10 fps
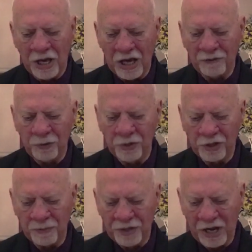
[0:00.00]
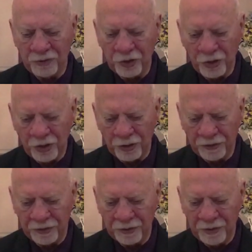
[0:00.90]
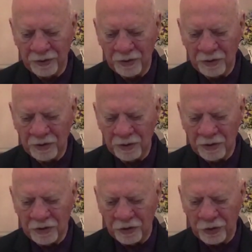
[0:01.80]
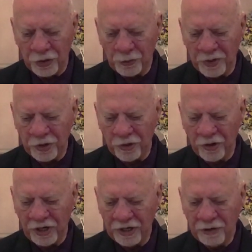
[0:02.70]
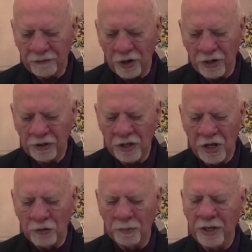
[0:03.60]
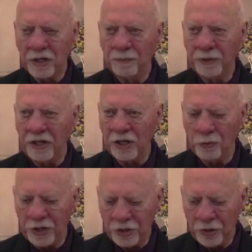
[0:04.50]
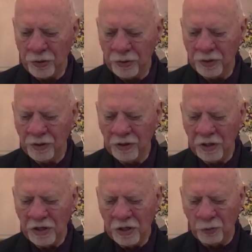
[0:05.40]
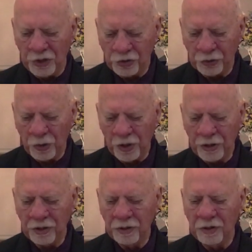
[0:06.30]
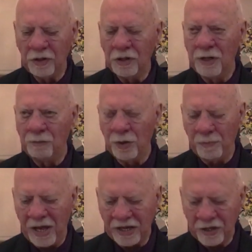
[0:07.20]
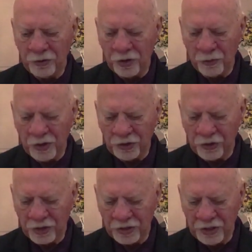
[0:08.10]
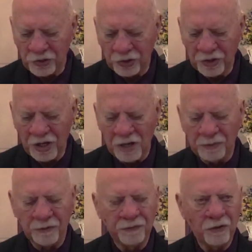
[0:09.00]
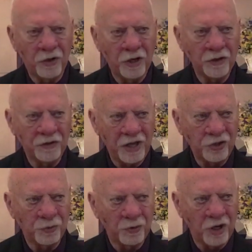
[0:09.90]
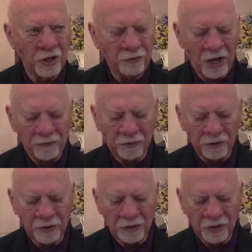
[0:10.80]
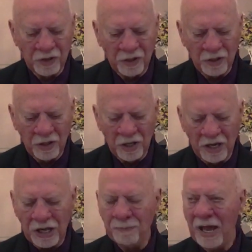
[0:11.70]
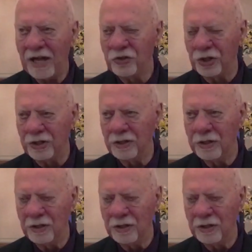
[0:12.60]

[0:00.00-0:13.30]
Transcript: heaven will come down to earth the earth we currently live on will be completely renewed, restored, put back into the original condition before things were unraveled. Imagine